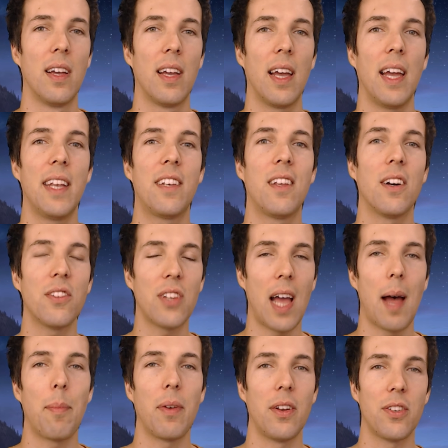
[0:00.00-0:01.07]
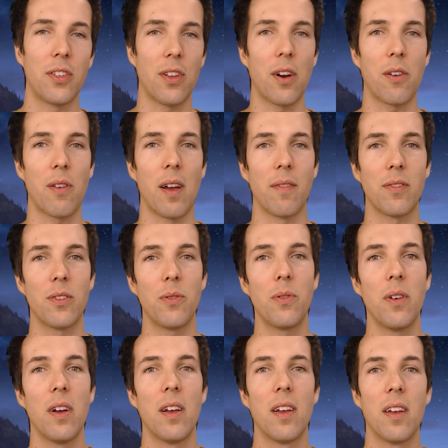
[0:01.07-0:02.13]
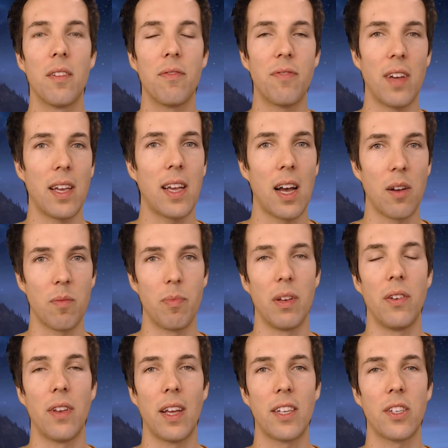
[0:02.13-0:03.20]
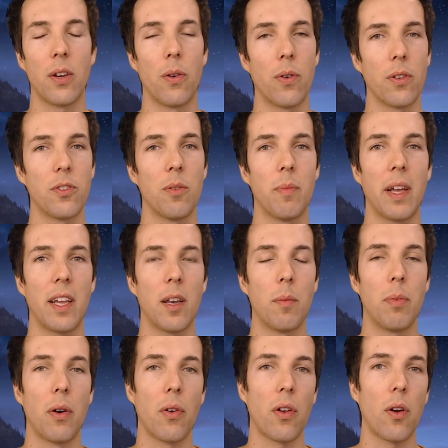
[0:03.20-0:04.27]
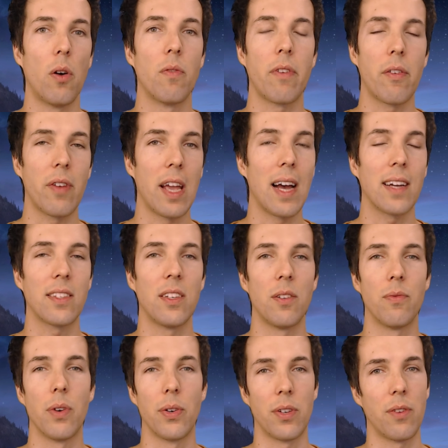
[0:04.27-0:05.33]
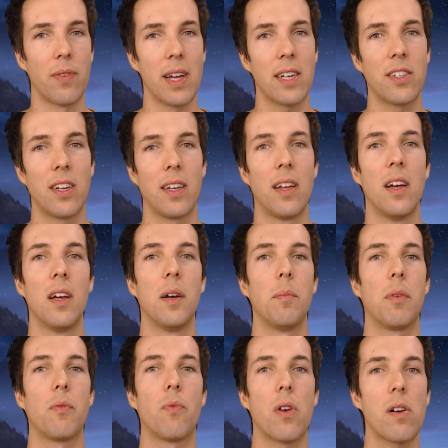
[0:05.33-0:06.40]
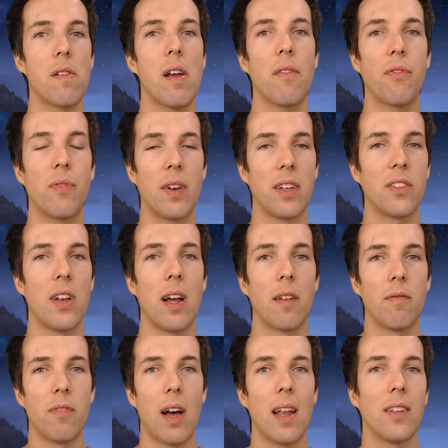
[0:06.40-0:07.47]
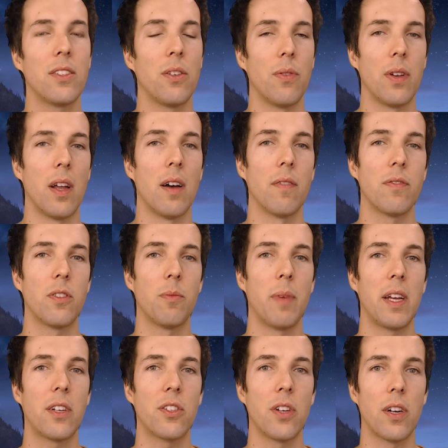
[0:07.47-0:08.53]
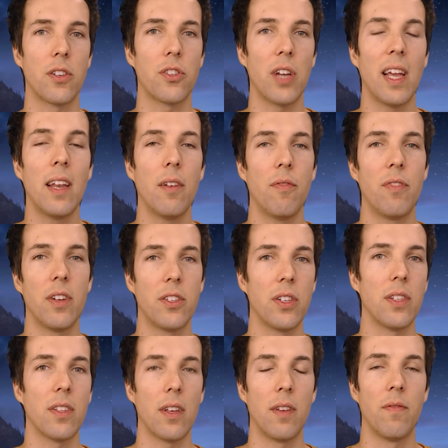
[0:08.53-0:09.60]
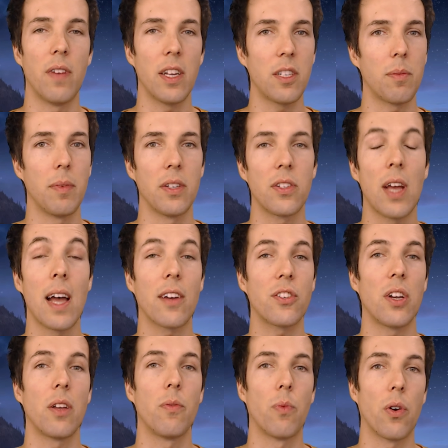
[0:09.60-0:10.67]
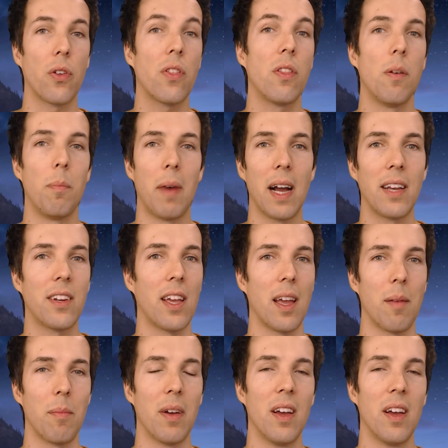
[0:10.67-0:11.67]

It does happen in StarCraft 2, fake out buildings in order to make an opponent overreact in the wrong direction, but Warcraft 3 is not volatile enough to make such inefficient investments actually worth the mind game.